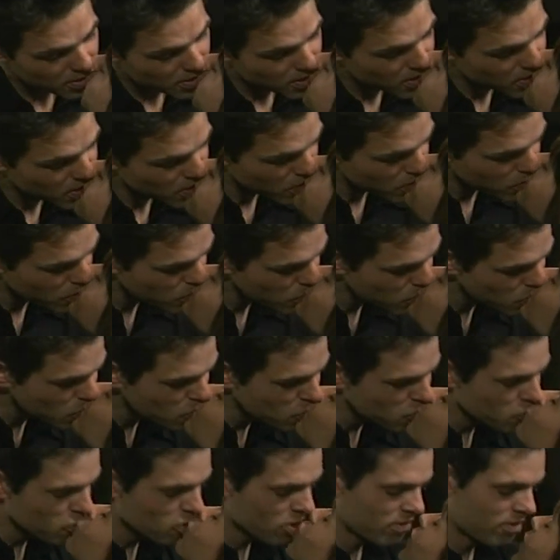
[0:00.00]
Well, I do,
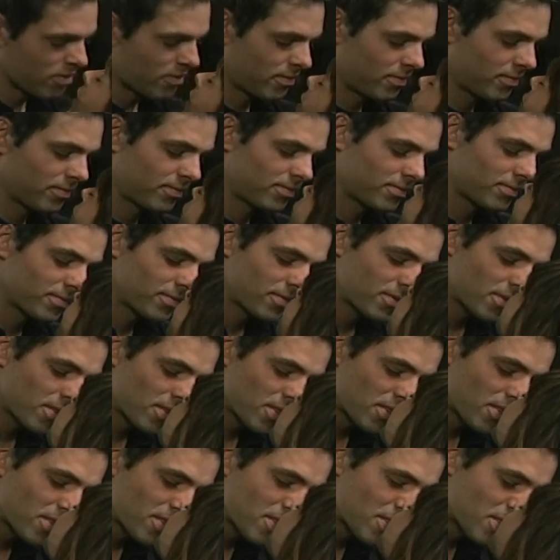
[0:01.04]
I do too,
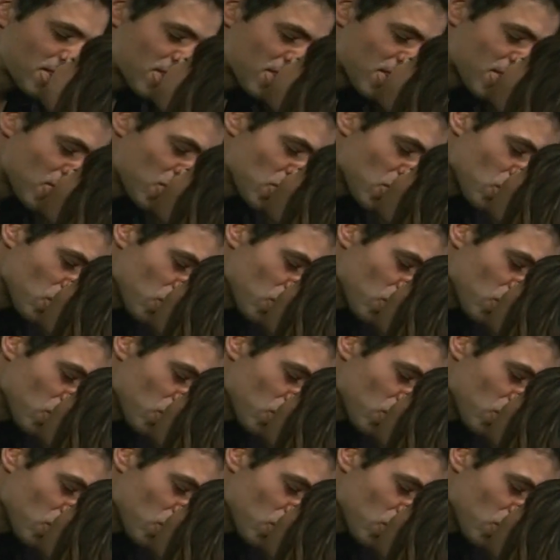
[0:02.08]
but I'm trying to